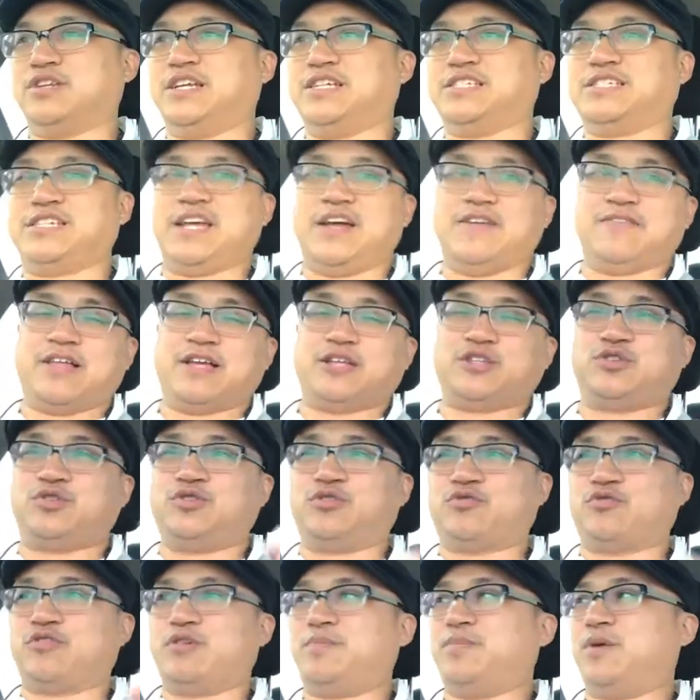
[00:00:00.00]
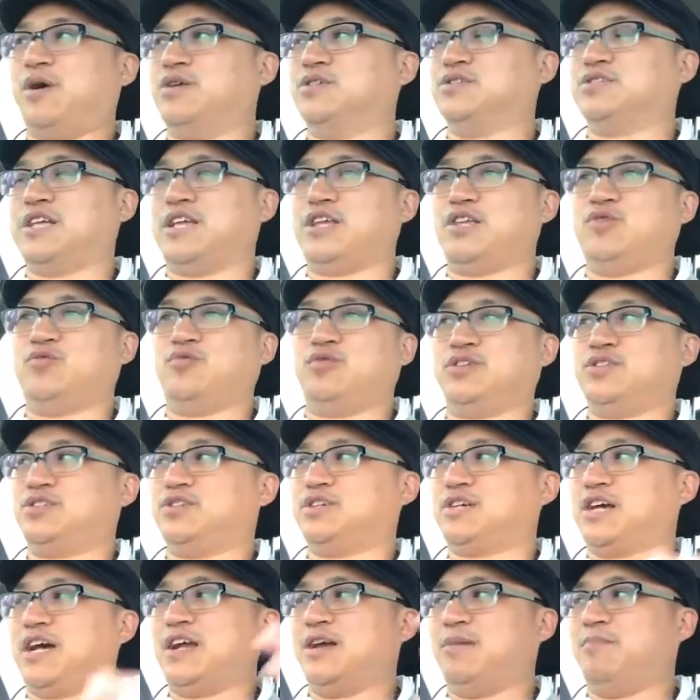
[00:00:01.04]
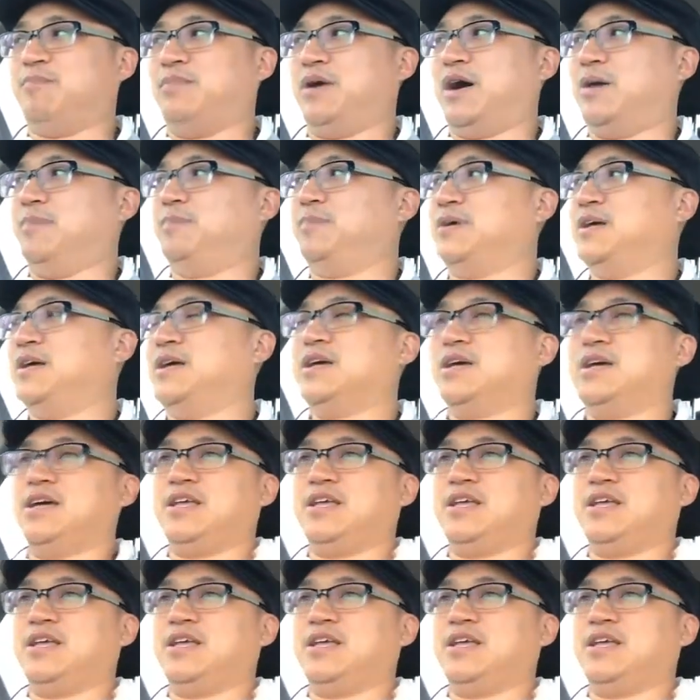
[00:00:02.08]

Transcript: So let's say you have like two or three posts that you want to kind of bump.